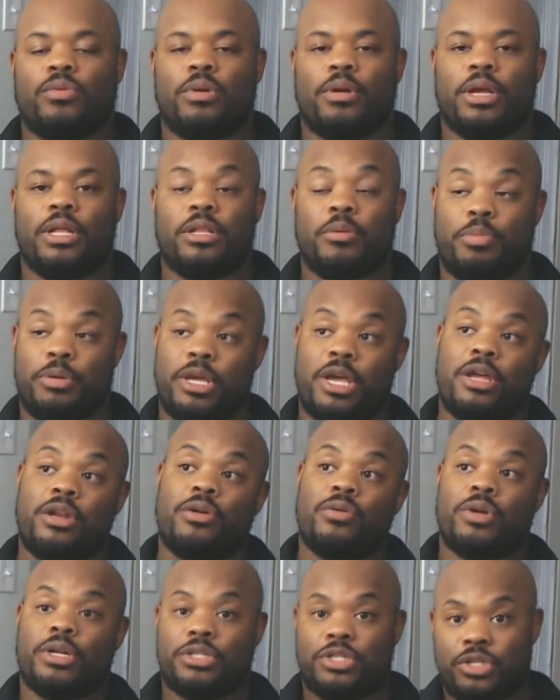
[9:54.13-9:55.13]
in the
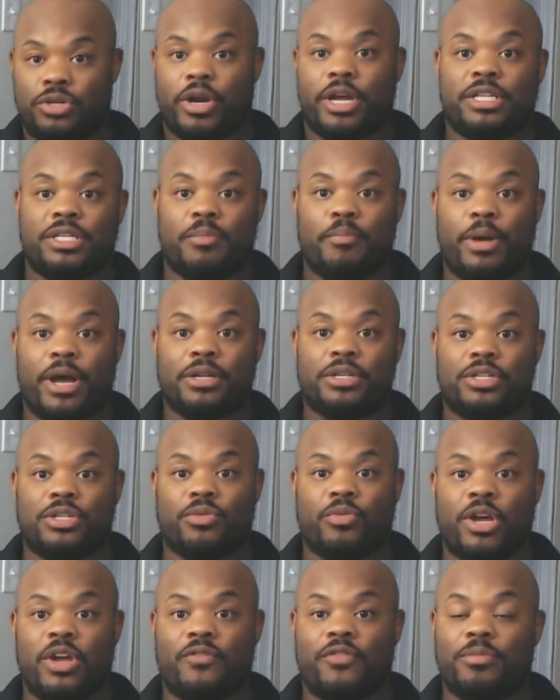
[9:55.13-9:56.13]
piano it strikes and bounces
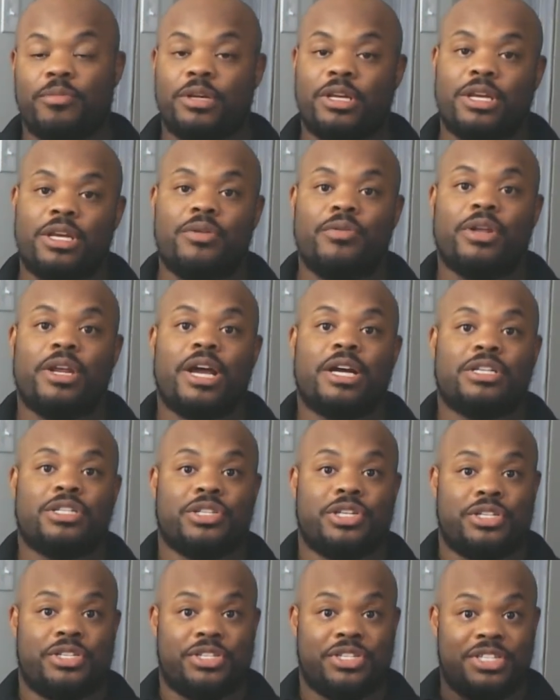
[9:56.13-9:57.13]
away from the key would
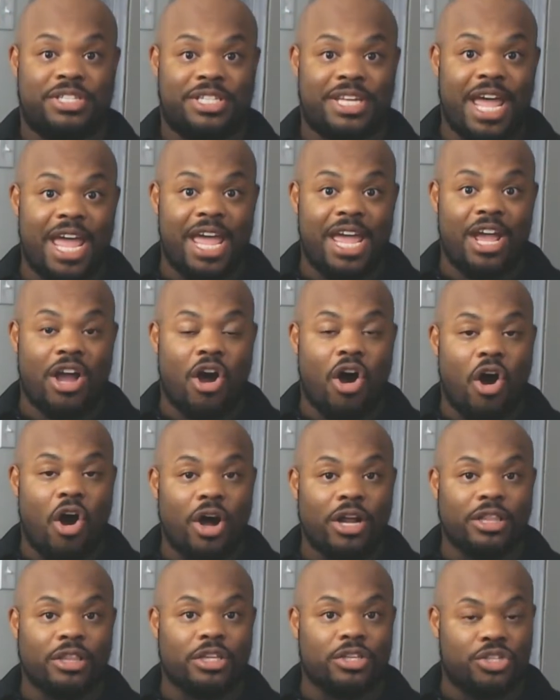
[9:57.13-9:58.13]
actually stay
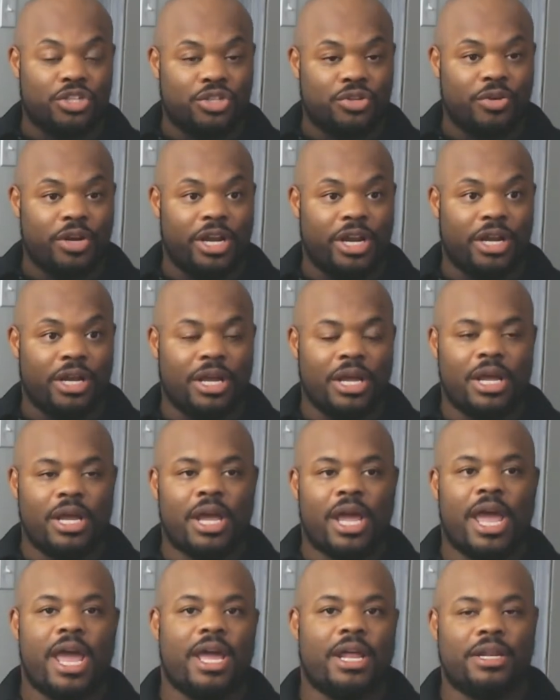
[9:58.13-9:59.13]
on the string,
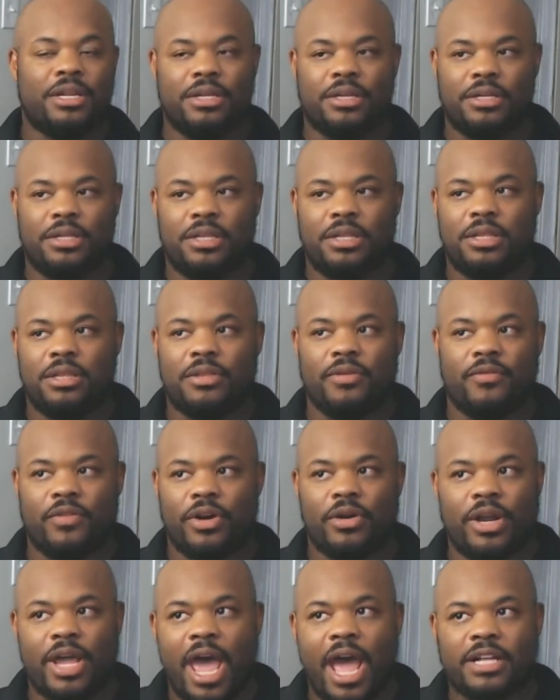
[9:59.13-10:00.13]
and the
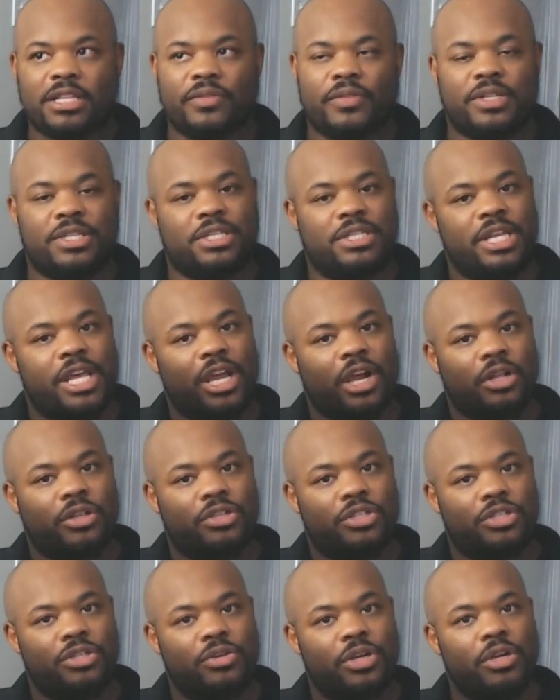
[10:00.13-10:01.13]
very act of it staying on the
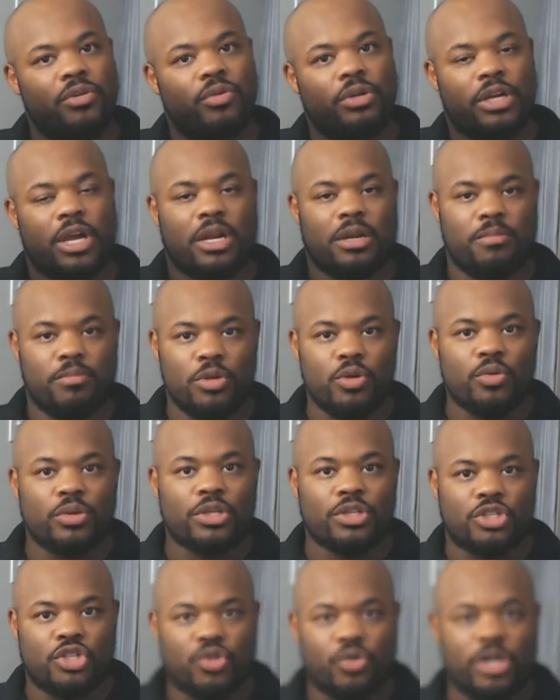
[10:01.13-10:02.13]
string would kind of mute
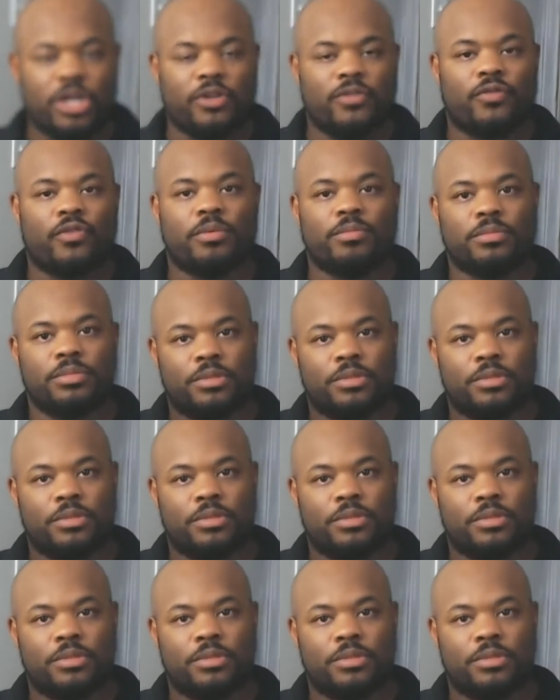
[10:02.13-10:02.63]
the string from